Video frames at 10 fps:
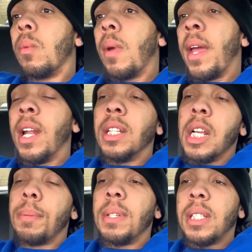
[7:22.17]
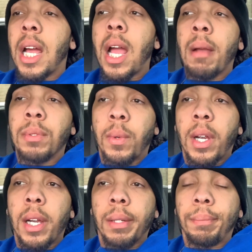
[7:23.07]
and it, it's been times
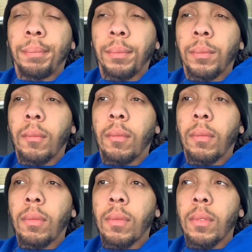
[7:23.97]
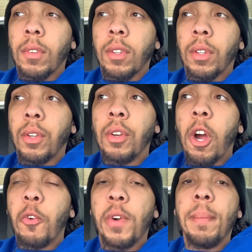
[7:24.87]
where you
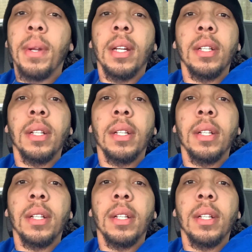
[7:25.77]
know we've been in a